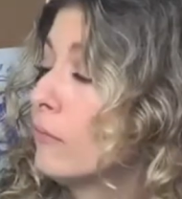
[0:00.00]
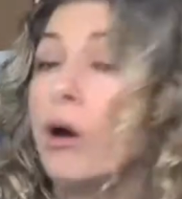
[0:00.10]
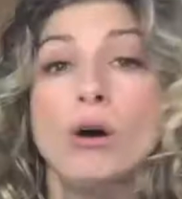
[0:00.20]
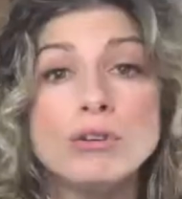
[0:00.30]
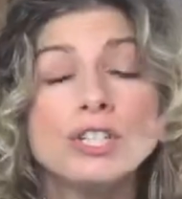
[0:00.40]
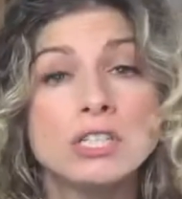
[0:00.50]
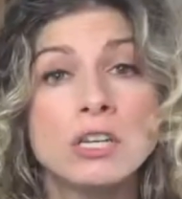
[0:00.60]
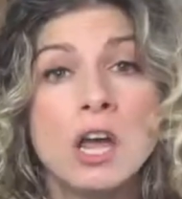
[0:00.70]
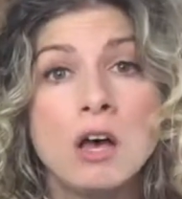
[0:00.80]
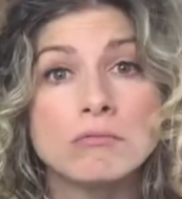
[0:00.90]
Oh, good to
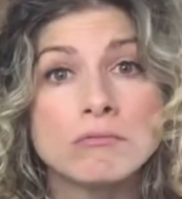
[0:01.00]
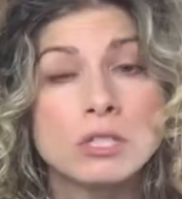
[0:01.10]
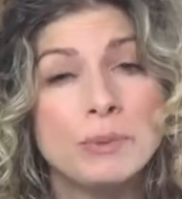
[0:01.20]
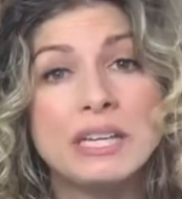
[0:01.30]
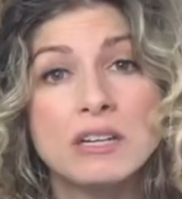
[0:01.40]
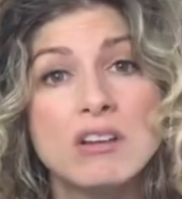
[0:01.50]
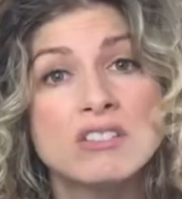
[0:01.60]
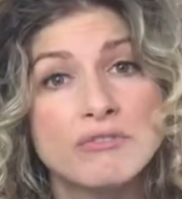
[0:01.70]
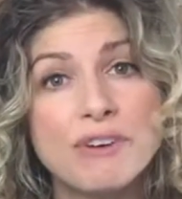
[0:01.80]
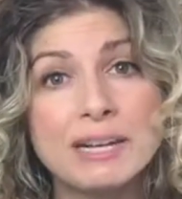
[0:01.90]
know. So we can
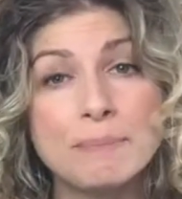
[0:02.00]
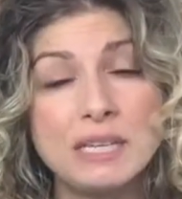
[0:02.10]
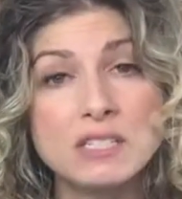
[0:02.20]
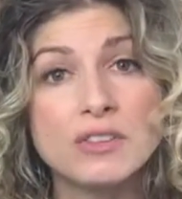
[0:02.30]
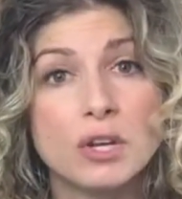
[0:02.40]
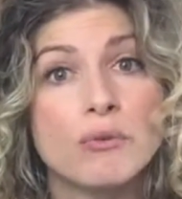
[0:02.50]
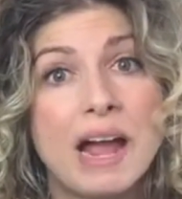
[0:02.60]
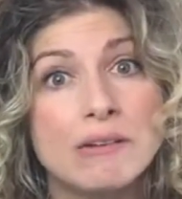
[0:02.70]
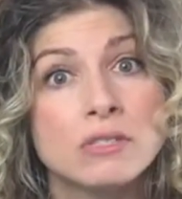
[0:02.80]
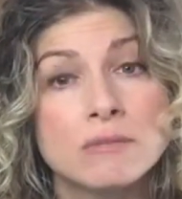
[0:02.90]
also find bees on the
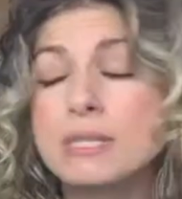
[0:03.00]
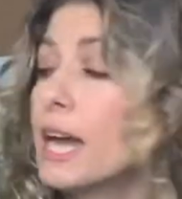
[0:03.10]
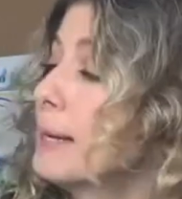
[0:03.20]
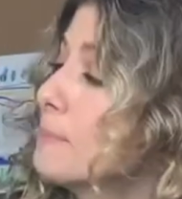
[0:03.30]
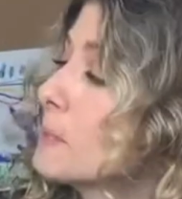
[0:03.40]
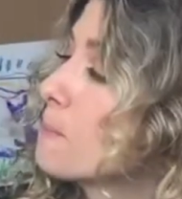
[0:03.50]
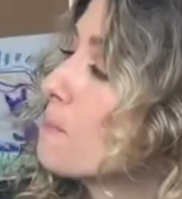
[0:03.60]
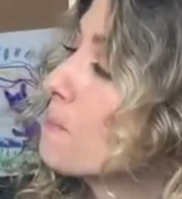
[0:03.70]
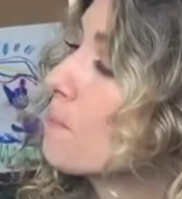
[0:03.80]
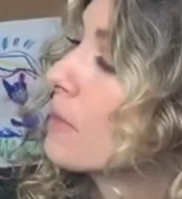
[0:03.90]
ground sometimes.
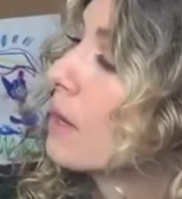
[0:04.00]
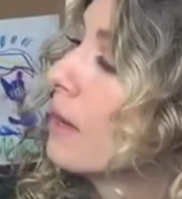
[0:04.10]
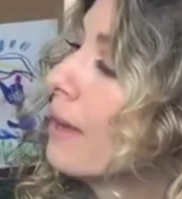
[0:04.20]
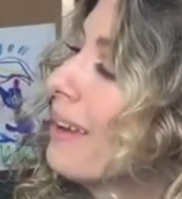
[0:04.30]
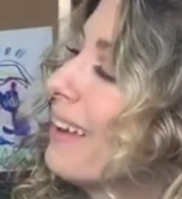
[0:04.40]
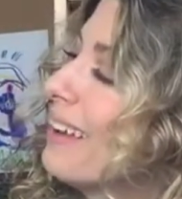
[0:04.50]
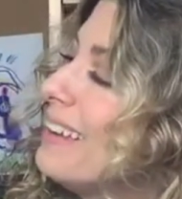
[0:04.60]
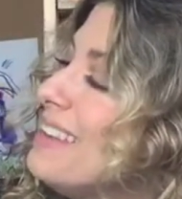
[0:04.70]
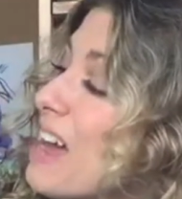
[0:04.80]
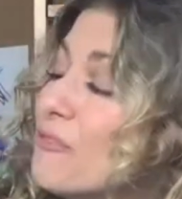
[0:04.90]

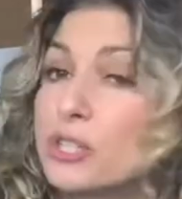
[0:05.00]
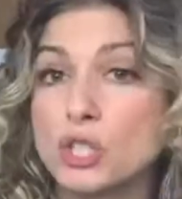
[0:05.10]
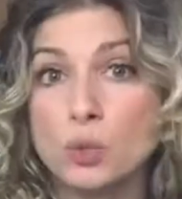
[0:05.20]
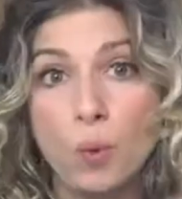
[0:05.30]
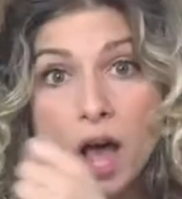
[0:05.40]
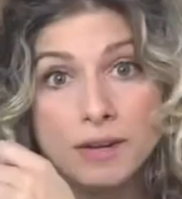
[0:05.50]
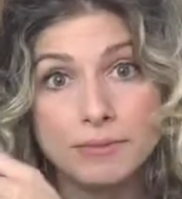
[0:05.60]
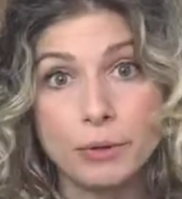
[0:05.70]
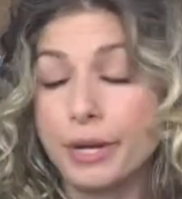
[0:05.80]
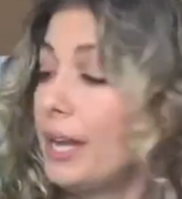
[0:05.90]
Never swat
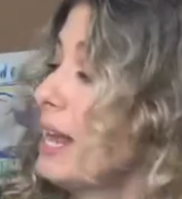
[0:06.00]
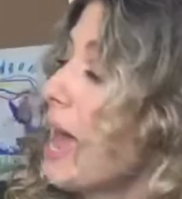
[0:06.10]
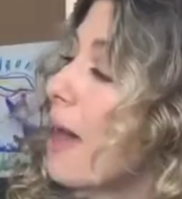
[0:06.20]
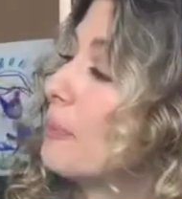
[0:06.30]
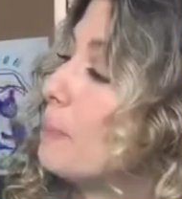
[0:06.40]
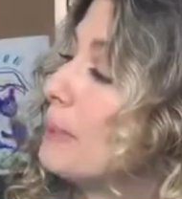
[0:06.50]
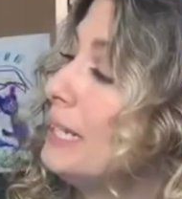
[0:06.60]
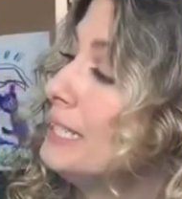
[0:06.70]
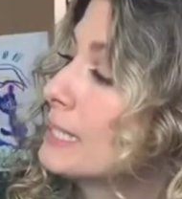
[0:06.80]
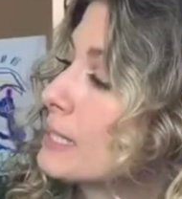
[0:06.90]
or hit at the
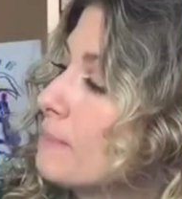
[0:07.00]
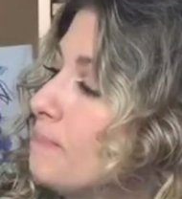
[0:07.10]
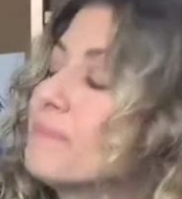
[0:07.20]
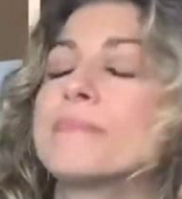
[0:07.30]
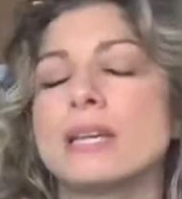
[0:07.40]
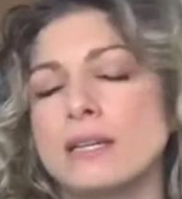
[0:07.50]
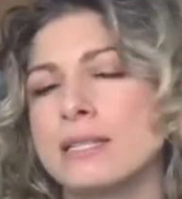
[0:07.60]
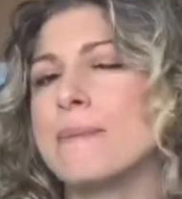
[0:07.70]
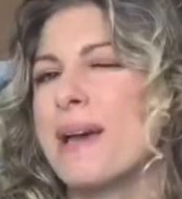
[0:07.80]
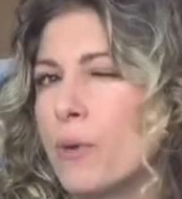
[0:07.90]
bees because
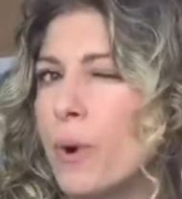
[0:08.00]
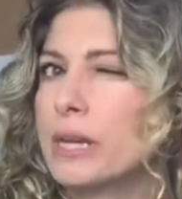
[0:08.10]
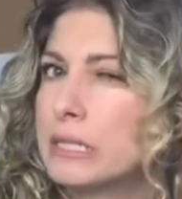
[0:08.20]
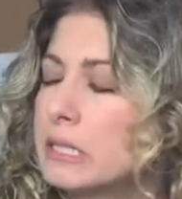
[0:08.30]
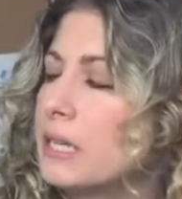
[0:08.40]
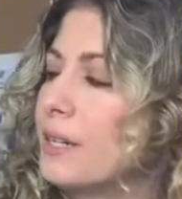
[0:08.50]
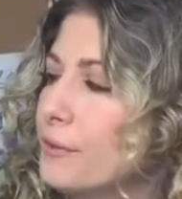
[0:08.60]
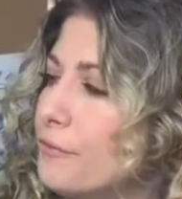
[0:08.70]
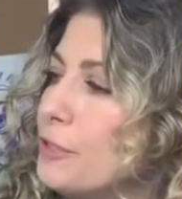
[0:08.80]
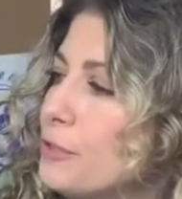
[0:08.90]
they might want to sting you
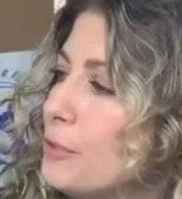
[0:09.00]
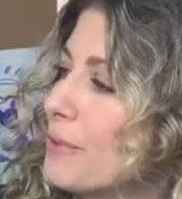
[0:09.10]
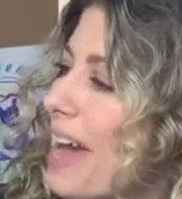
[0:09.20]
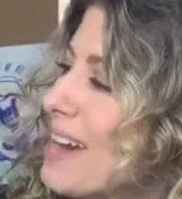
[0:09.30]
if you do that.